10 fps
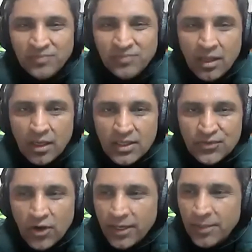is
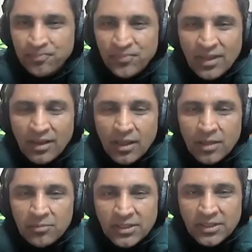foggy, but
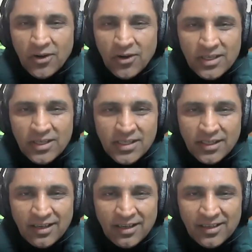the fog is getting
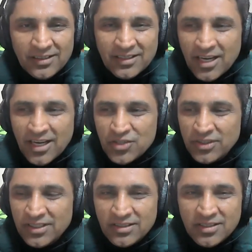cleared gradually as the
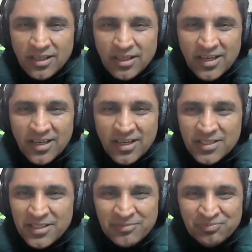sun is rising.
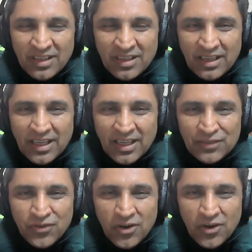And fog is
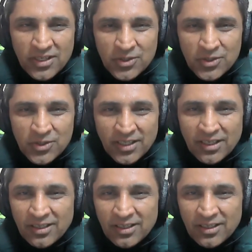also getting cleared on
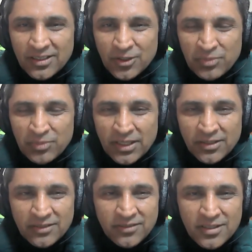many other fronts in
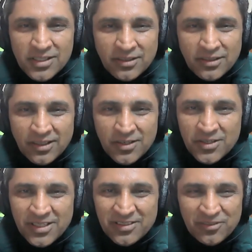the country. We are
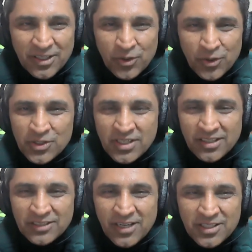going to start the
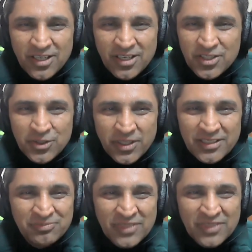vaccination today.
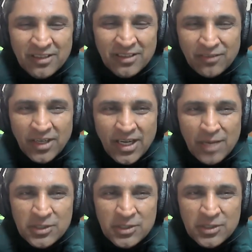And while I'm
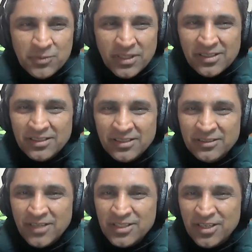speaking here, the
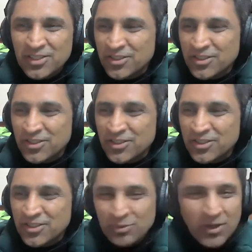vaccination drive is about
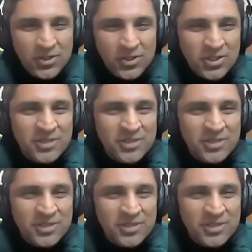to be launched.